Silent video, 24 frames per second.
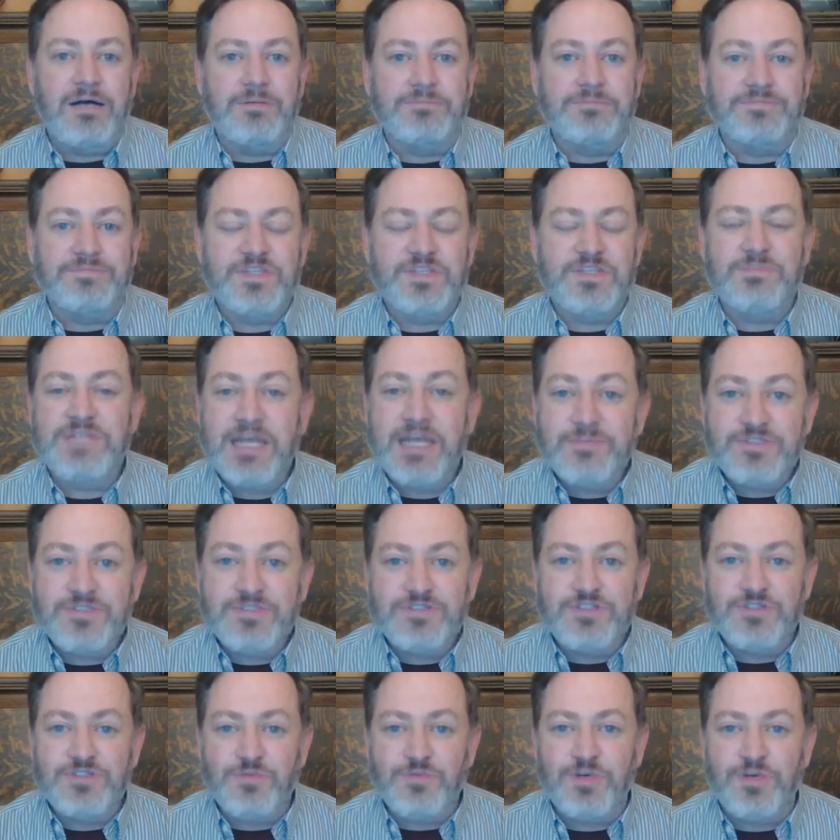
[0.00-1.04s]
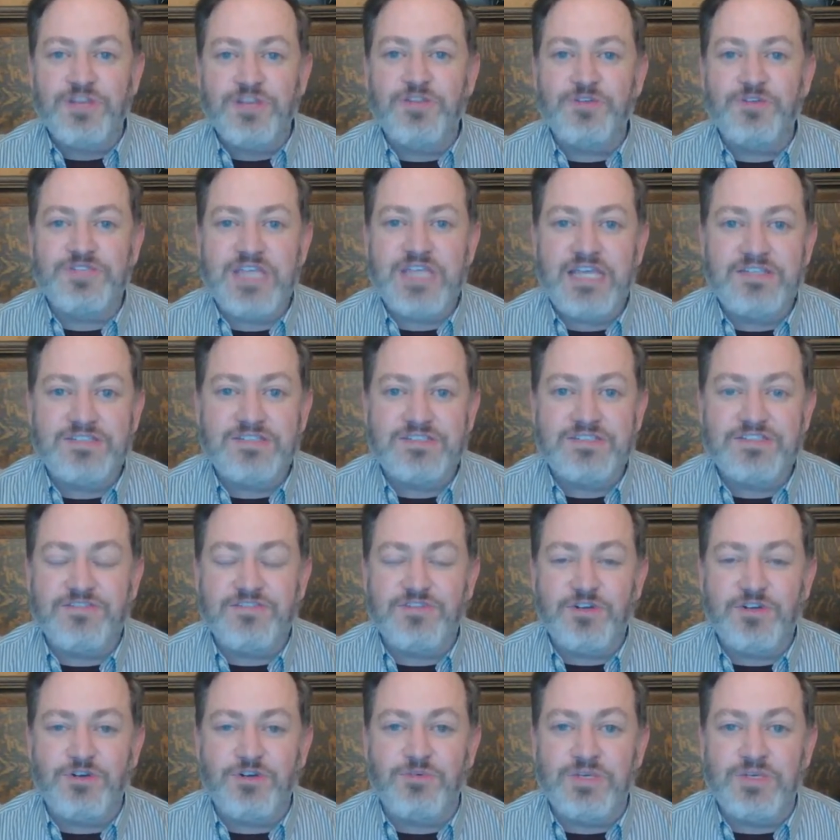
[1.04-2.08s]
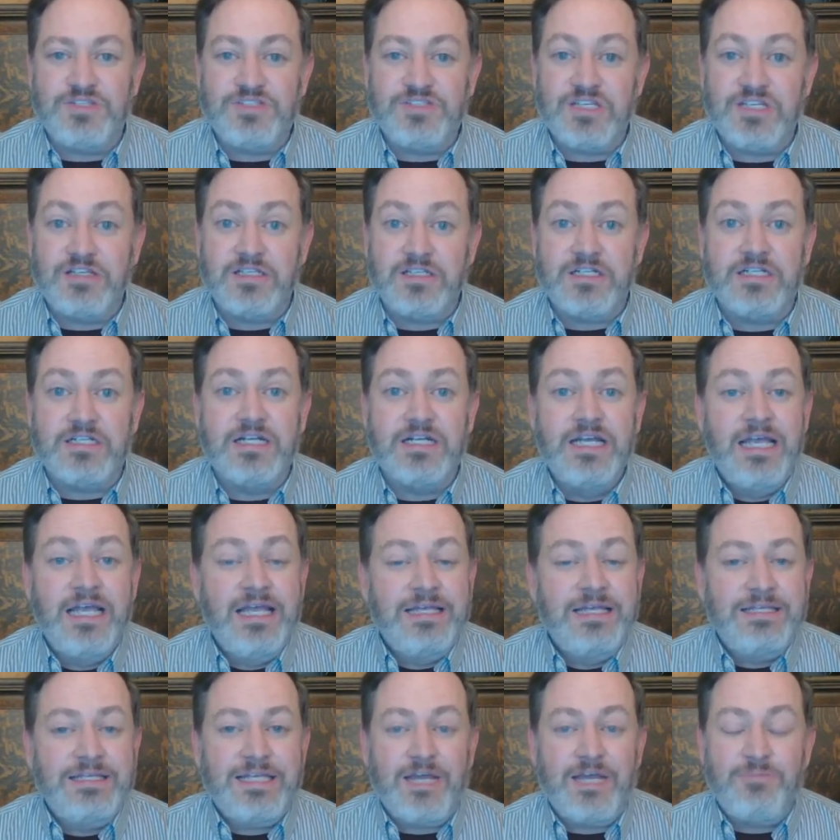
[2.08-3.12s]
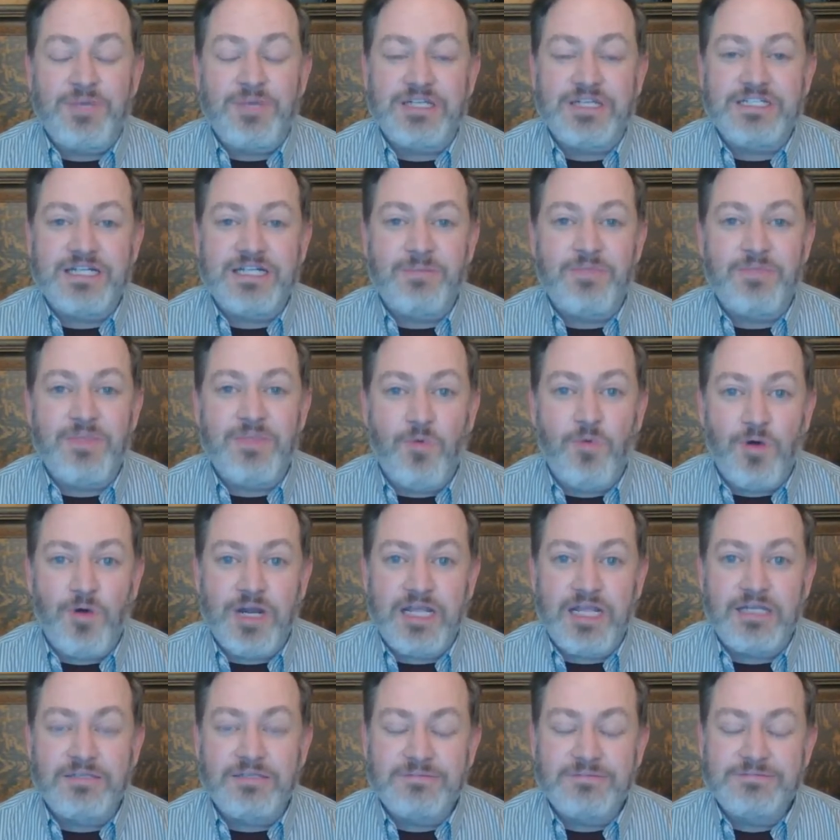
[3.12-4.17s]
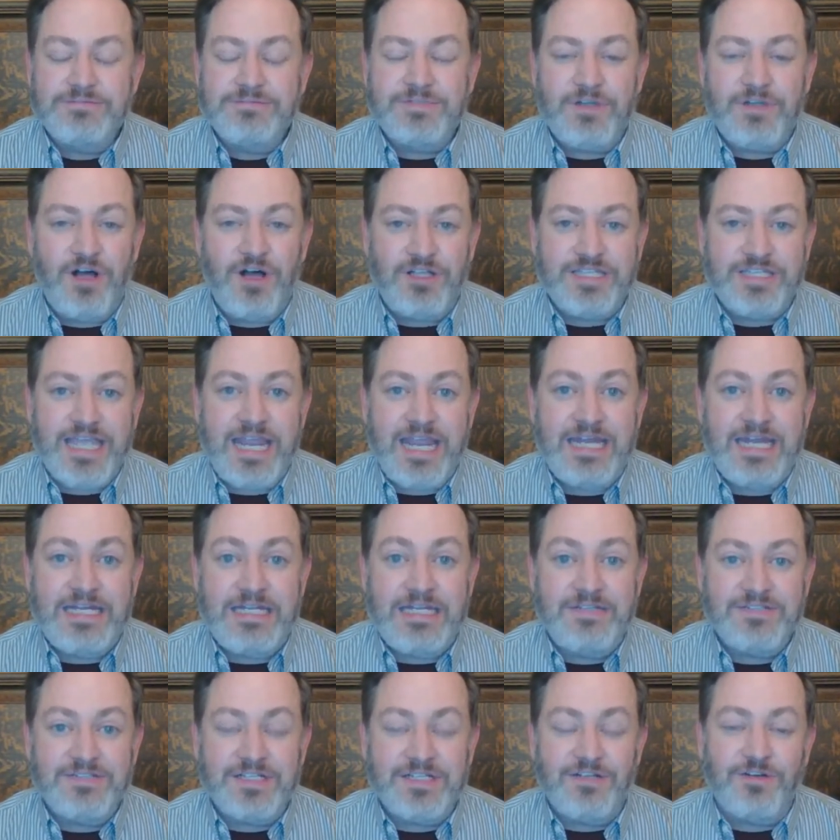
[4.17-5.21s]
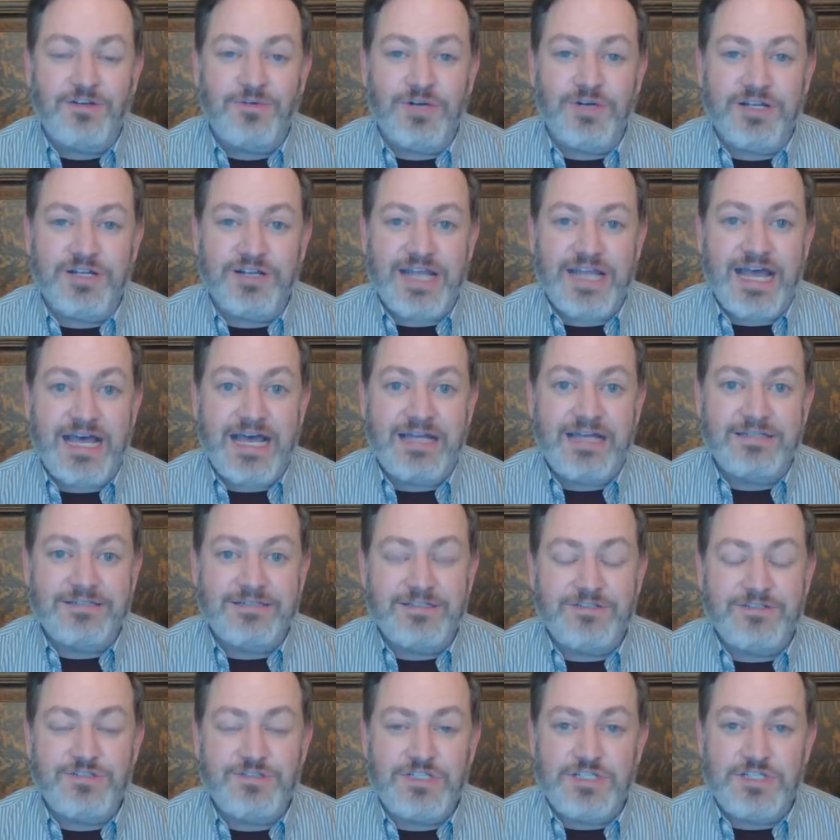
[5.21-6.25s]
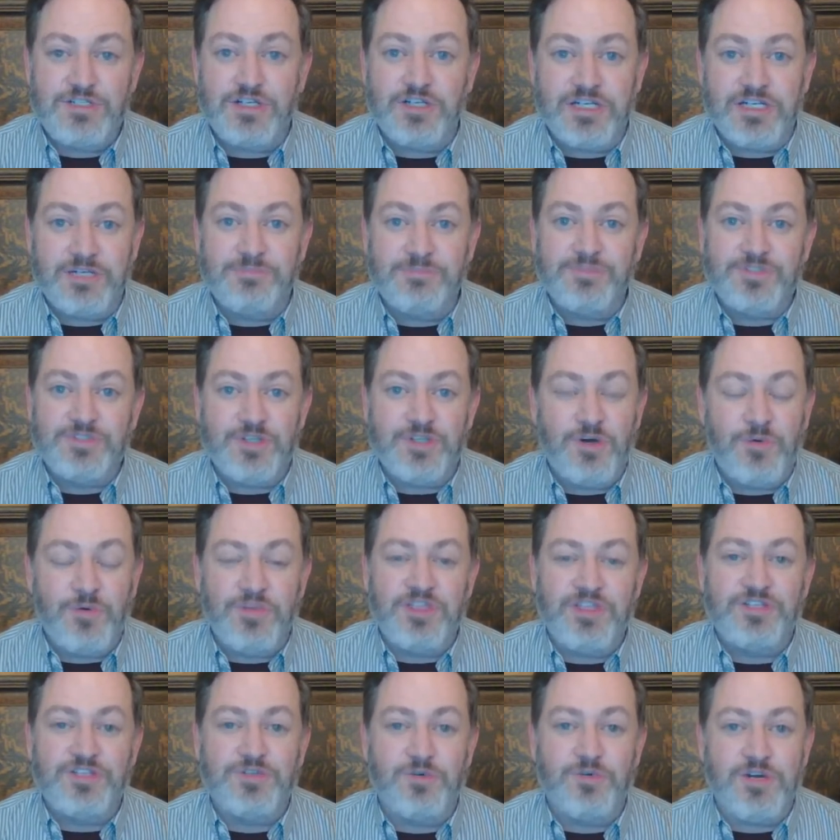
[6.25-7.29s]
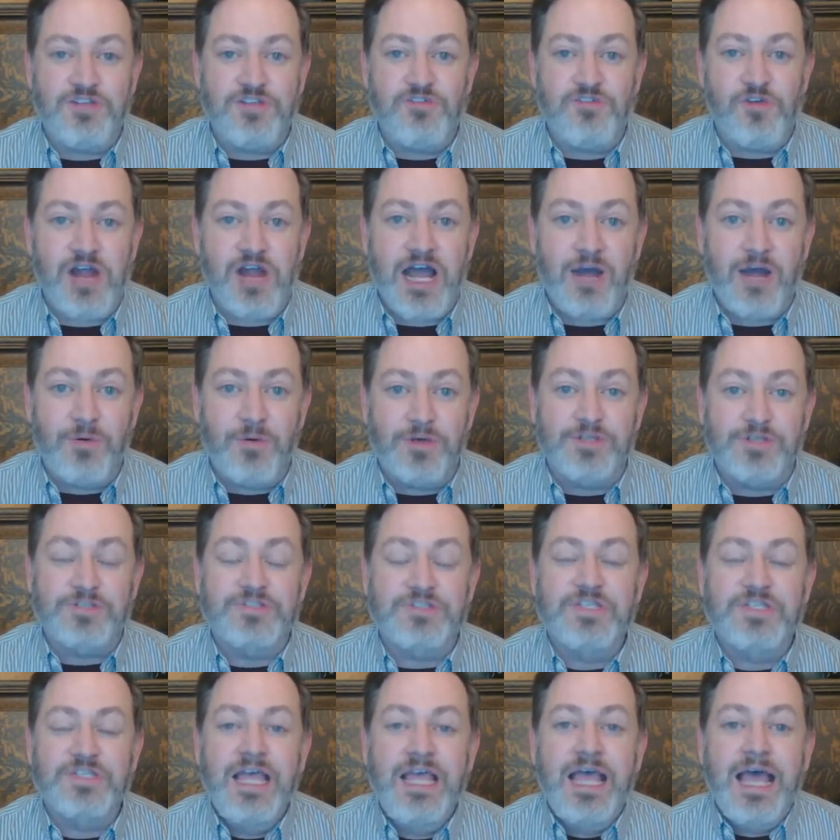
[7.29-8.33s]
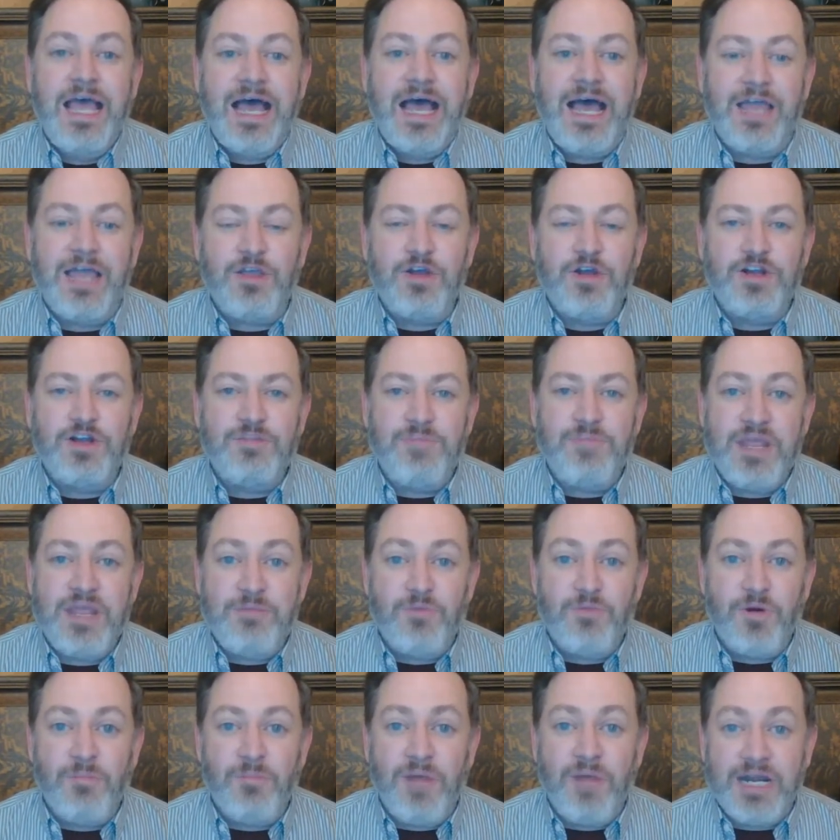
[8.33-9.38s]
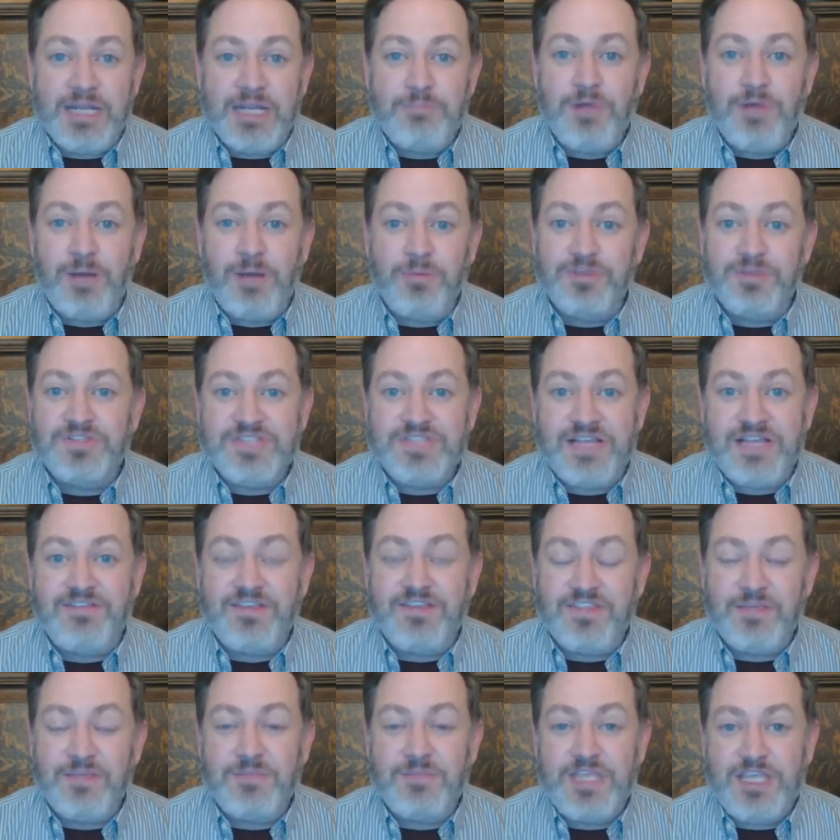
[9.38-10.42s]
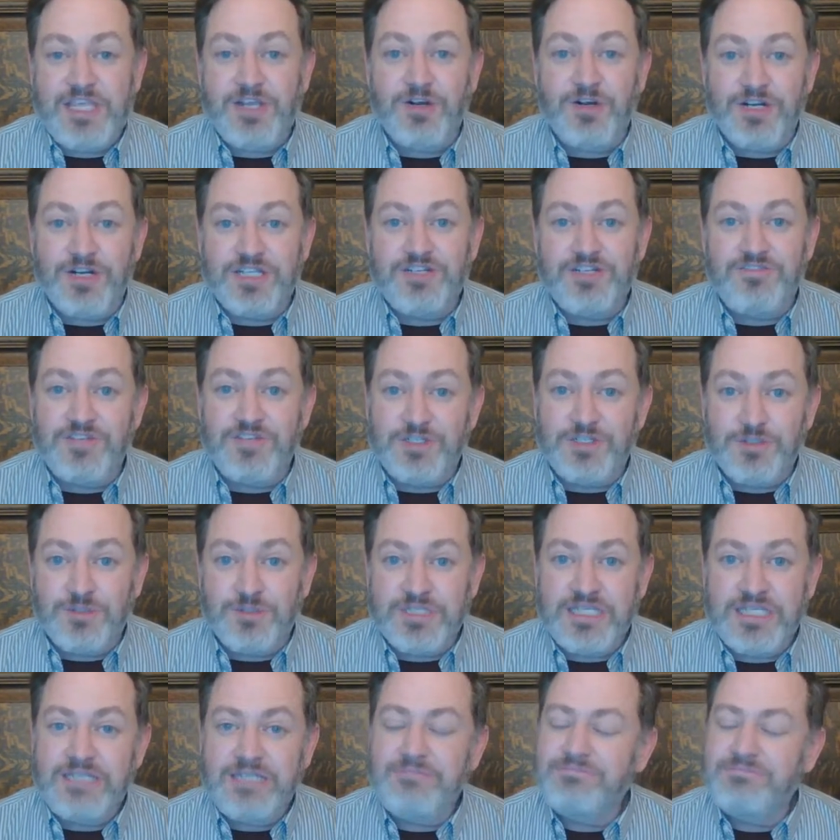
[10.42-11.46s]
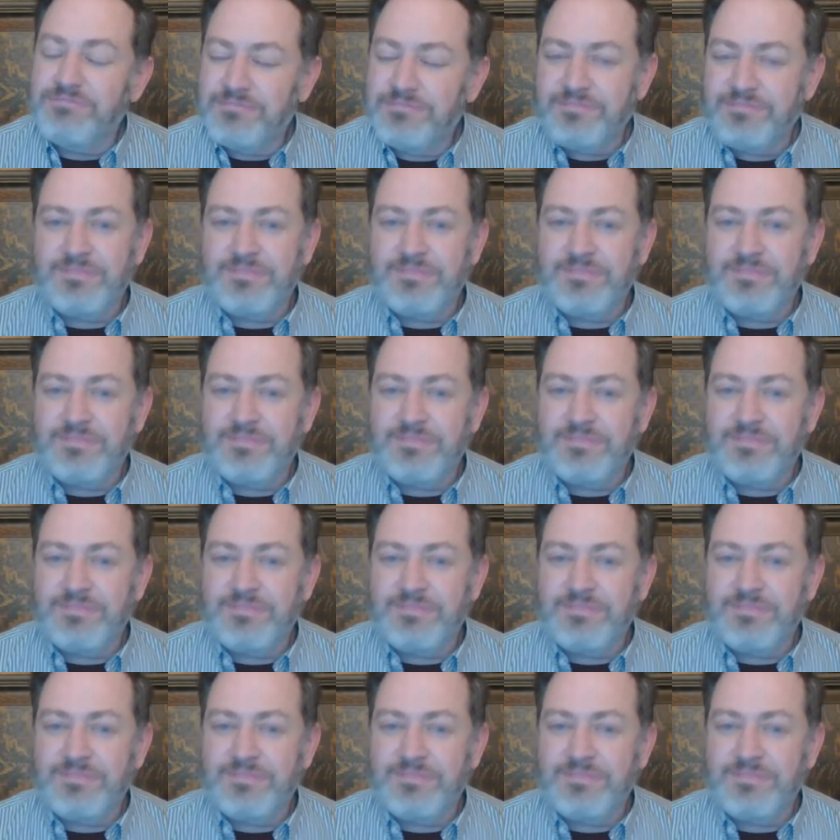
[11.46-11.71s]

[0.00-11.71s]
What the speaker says: Sometimes it's just one of those cases. If you're a reseller, I picked it up in the morning, called Katie, said, look what I got. And she took them. So within 24 hours, I could have made more money probably selling them here individually.